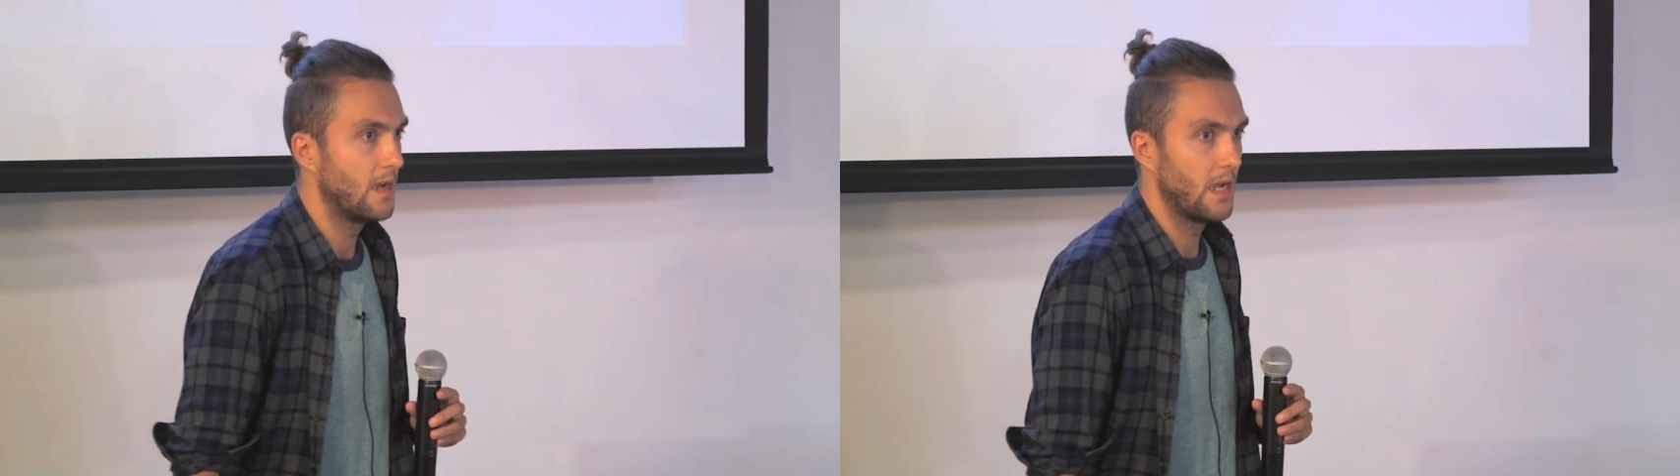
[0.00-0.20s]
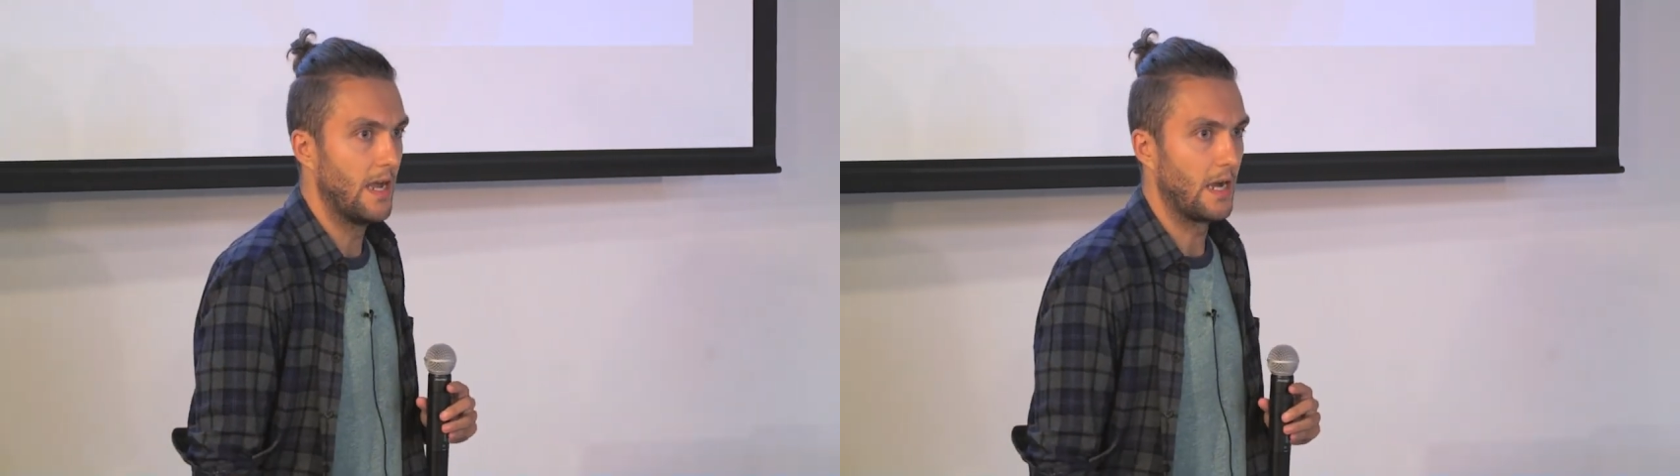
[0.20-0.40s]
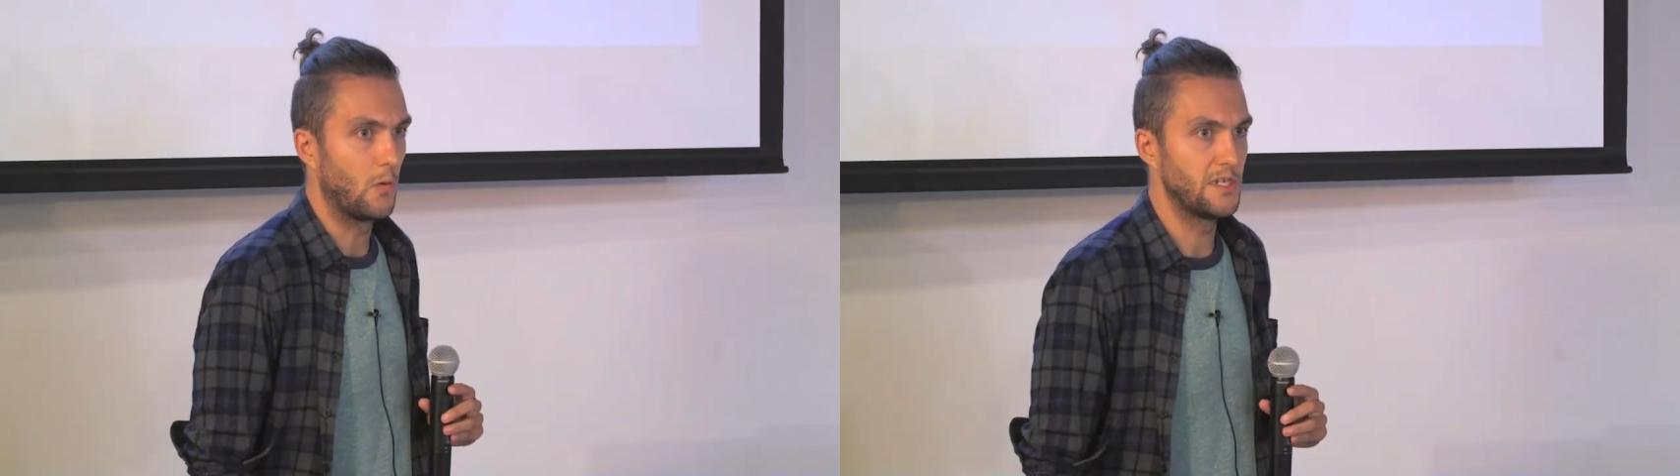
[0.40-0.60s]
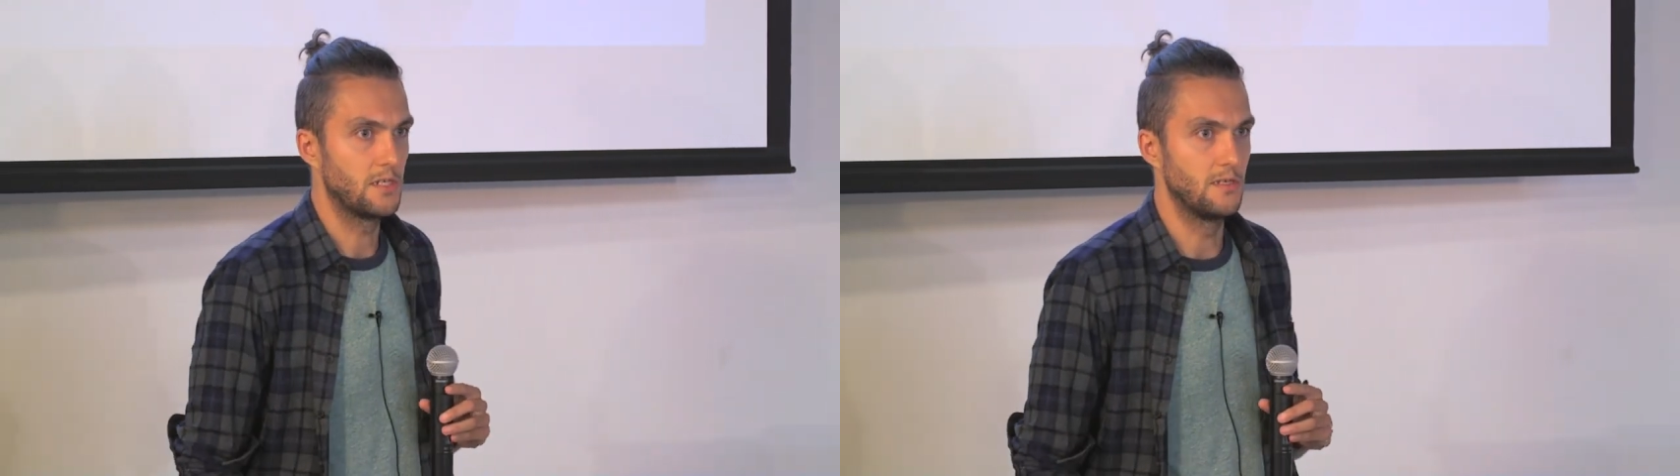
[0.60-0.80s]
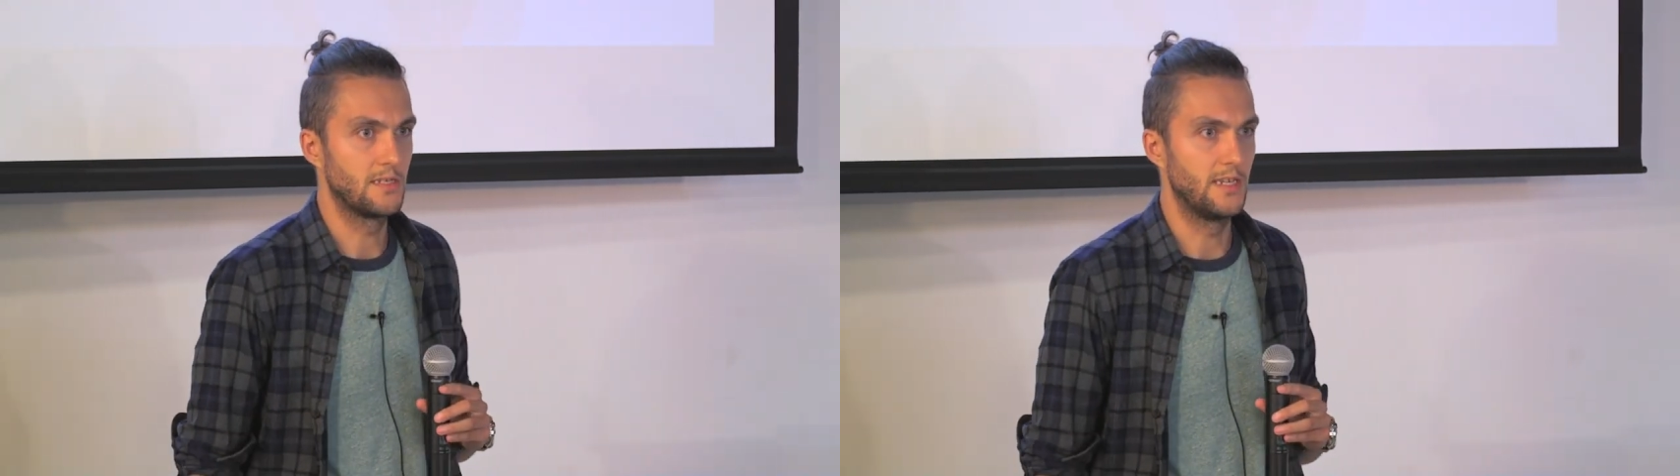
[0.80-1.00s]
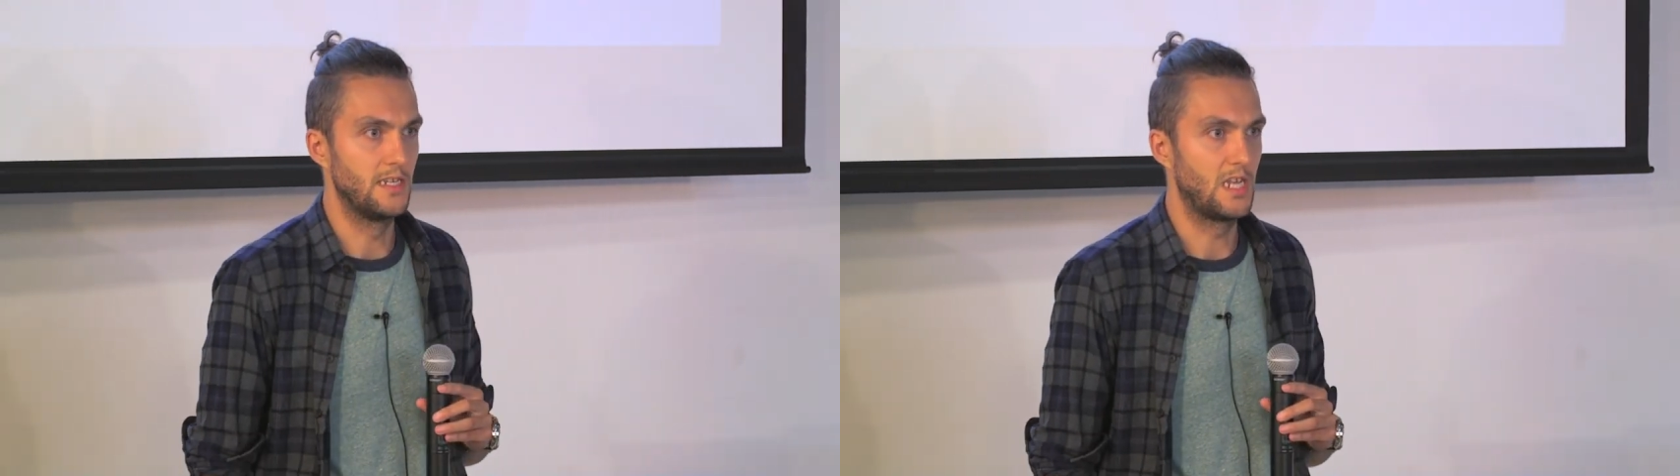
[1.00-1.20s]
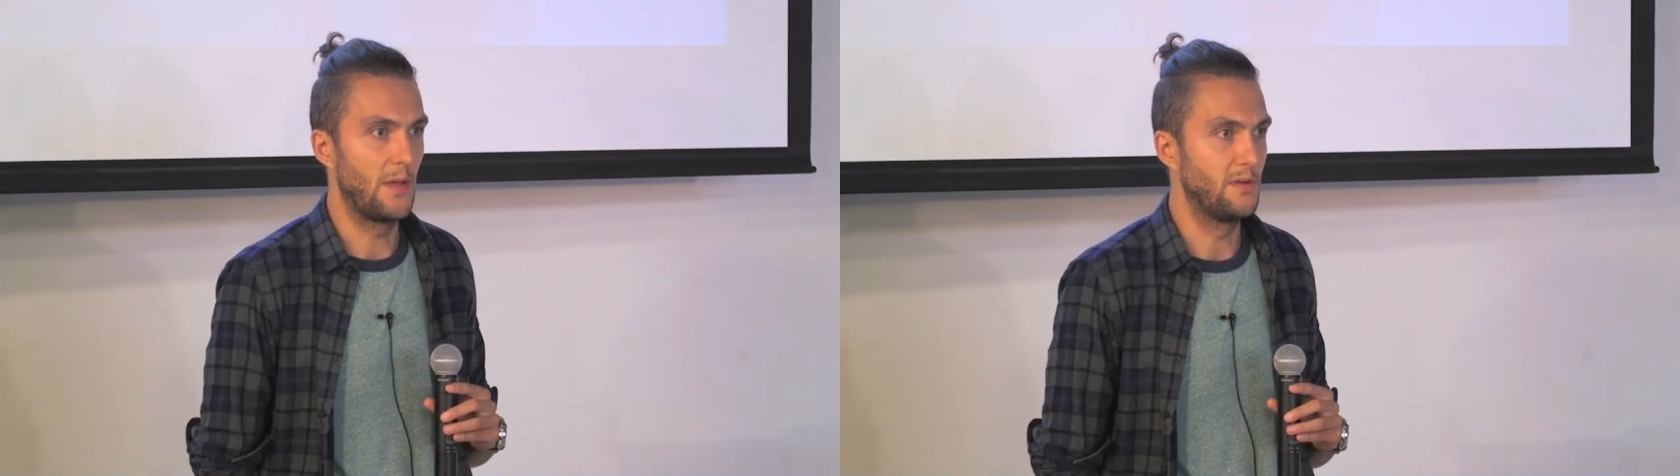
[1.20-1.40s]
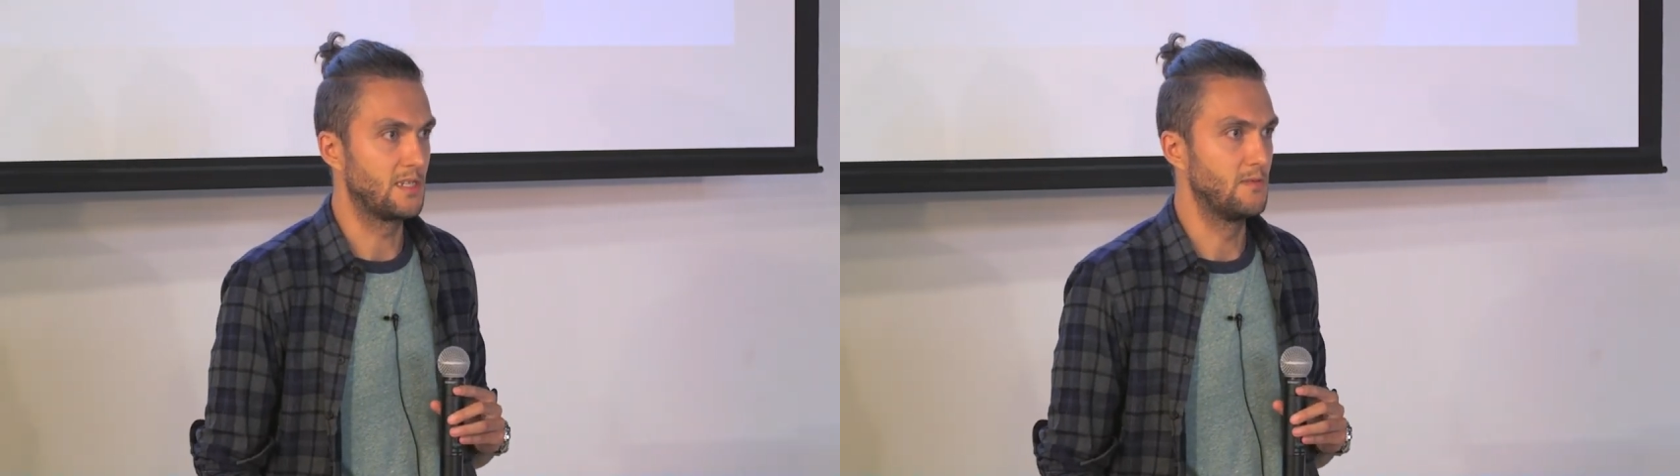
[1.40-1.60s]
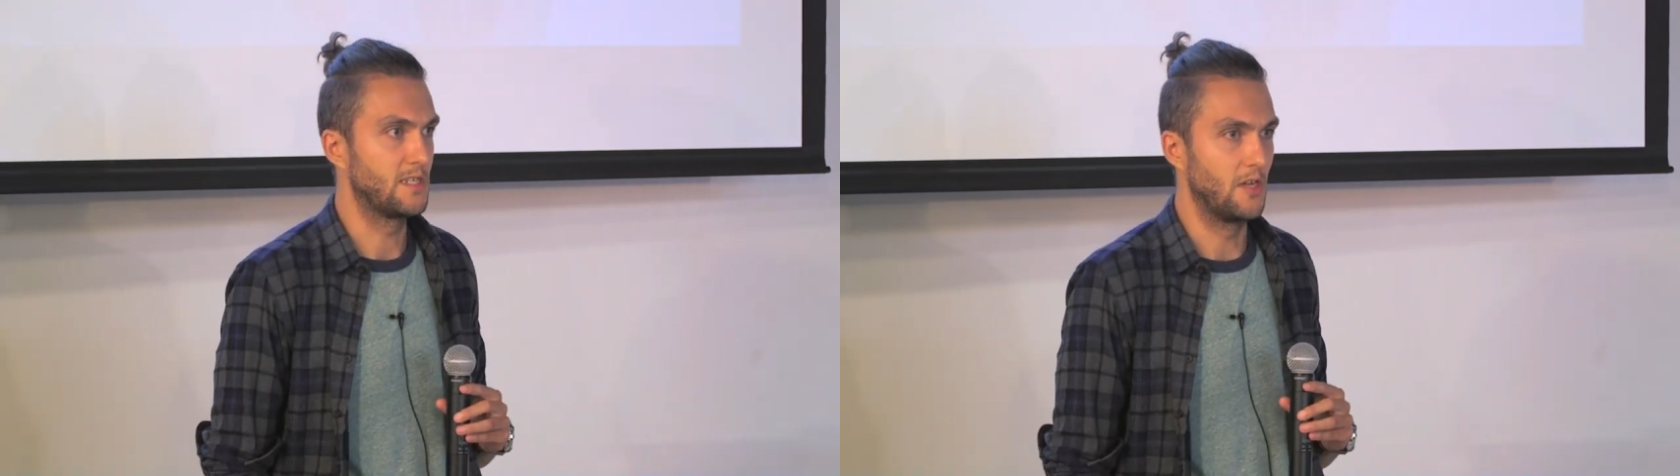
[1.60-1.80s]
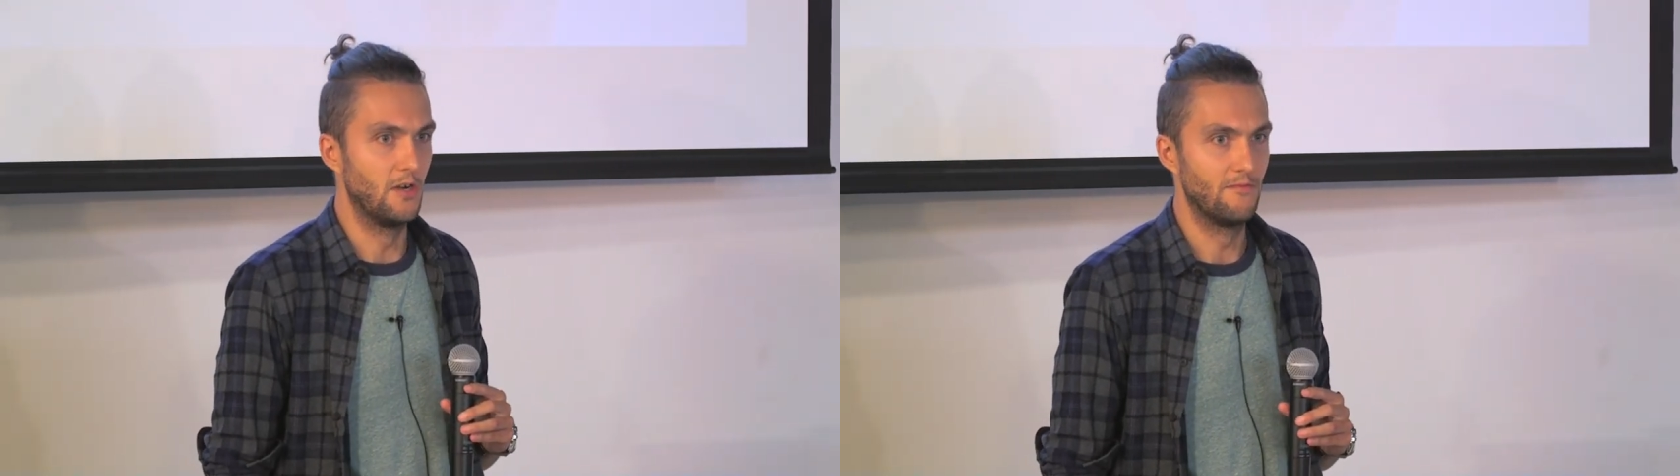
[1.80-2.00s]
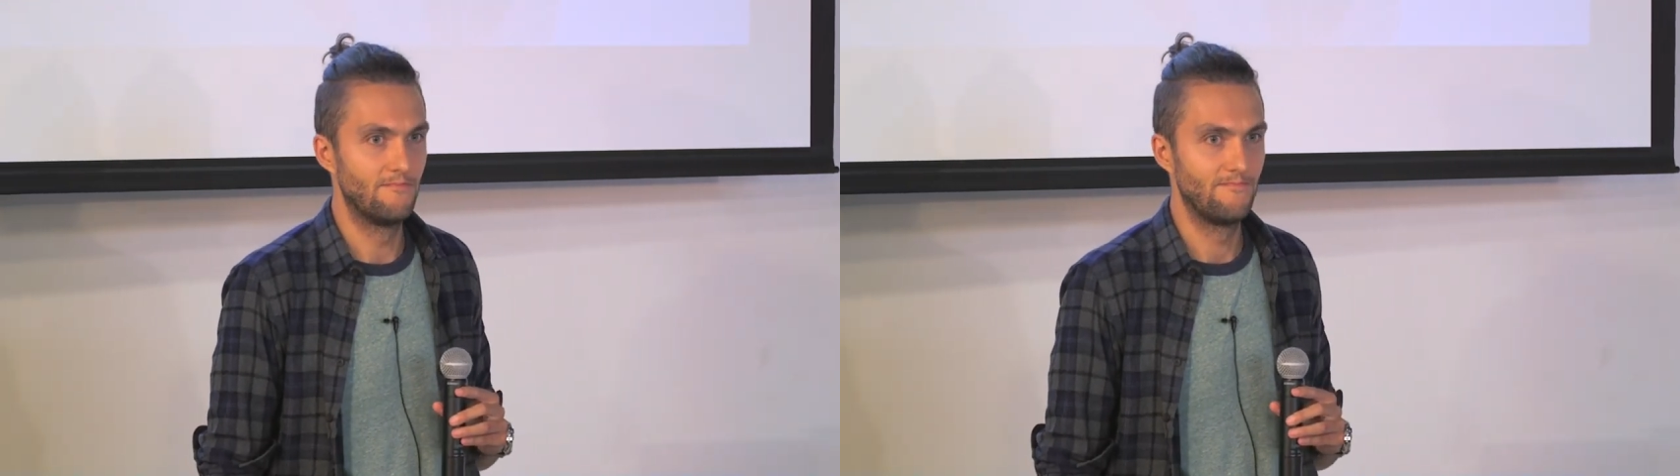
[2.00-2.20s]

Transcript: uh, questions and topics with her.